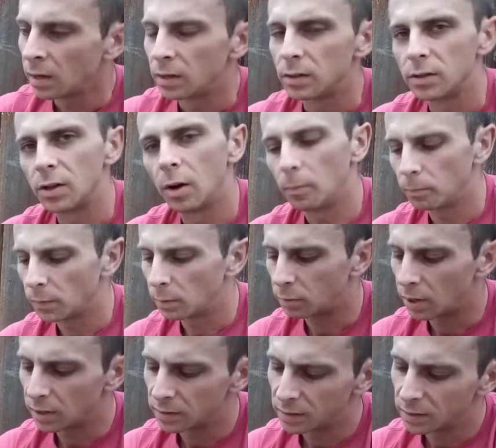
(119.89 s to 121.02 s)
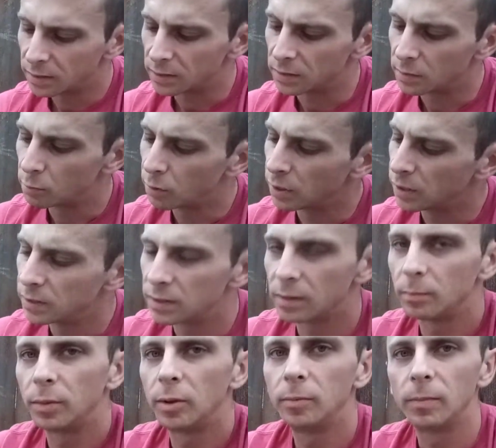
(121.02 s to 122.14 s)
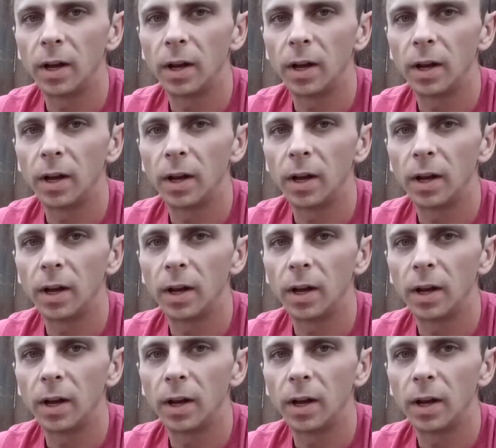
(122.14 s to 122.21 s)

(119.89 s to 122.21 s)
So the process is pretty simple.